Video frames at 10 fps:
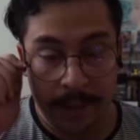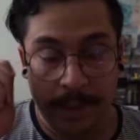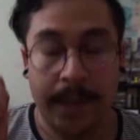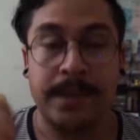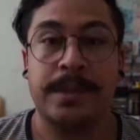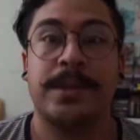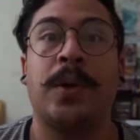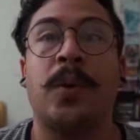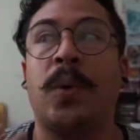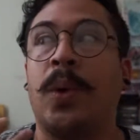yes, yeah,
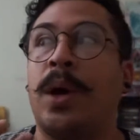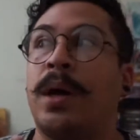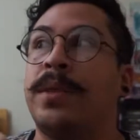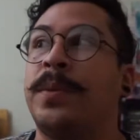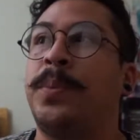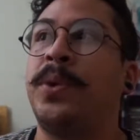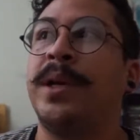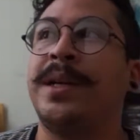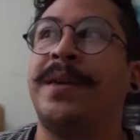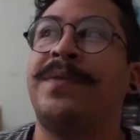so the
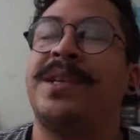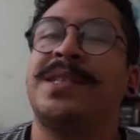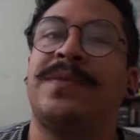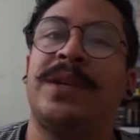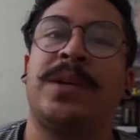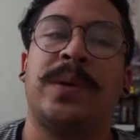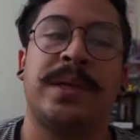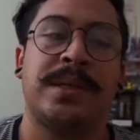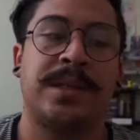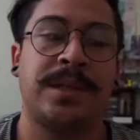point of this video
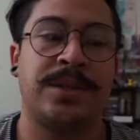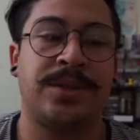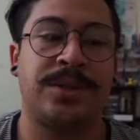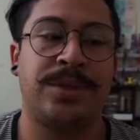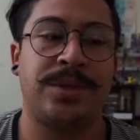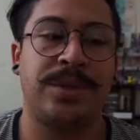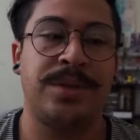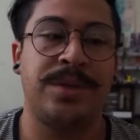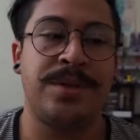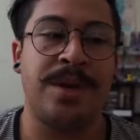is to
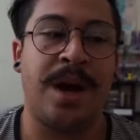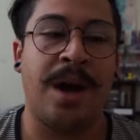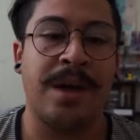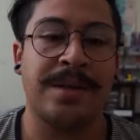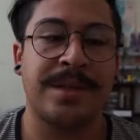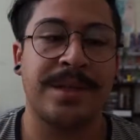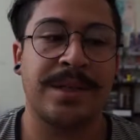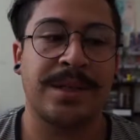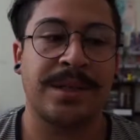not,